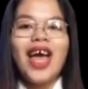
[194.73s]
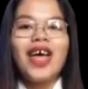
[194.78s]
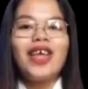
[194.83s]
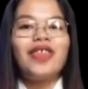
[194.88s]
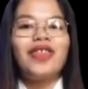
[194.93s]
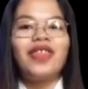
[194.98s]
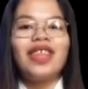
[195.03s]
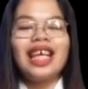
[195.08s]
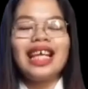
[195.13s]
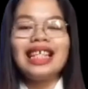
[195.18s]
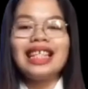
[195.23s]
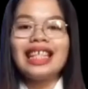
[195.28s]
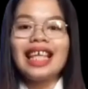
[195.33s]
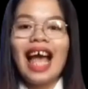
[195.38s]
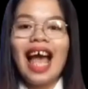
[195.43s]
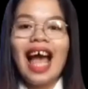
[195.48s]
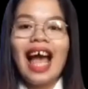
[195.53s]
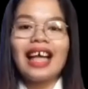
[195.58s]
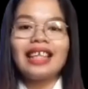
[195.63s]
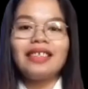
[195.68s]
This
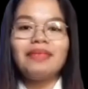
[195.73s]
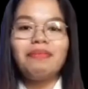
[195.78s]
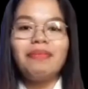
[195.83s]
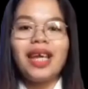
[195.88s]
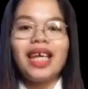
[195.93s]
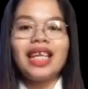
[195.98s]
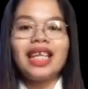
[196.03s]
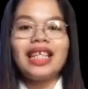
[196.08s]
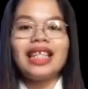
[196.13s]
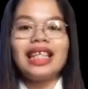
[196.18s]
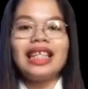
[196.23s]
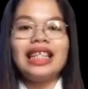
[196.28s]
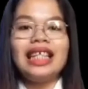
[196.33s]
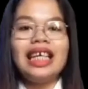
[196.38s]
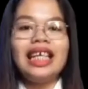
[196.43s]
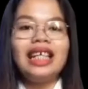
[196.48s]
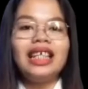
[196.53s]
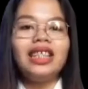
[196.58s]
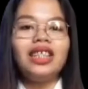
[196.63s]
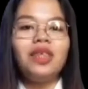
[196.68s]
act made it
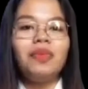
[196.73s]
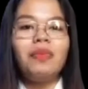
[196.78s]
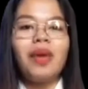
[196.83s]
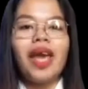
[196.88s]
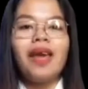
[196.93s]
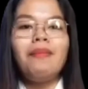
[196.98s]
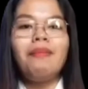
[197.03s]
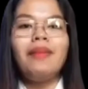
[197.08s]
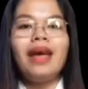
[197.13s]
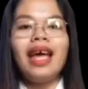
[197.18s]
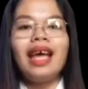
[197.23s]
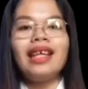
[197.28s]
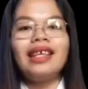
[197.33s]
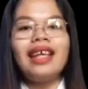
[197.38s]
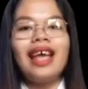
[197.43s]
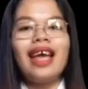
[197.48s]
illegal to pay men